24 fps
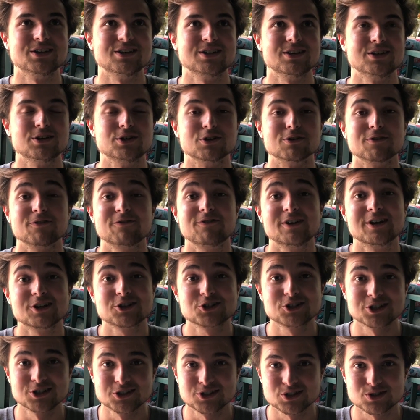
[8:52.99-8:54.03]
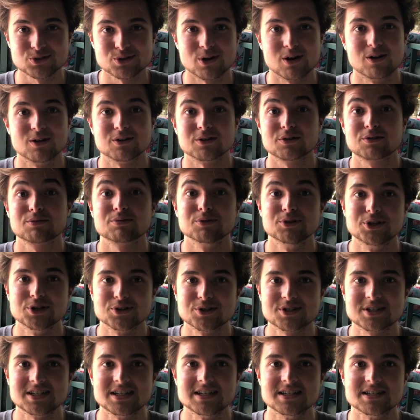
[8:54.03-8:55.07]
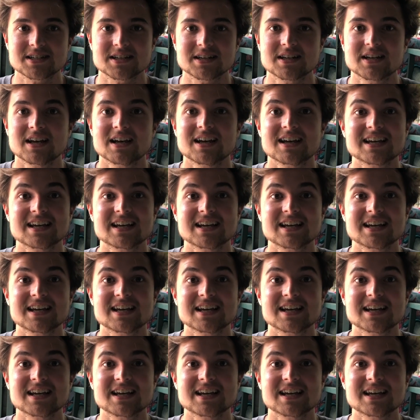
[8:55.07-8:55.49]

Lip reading: you're finishing strong through your season,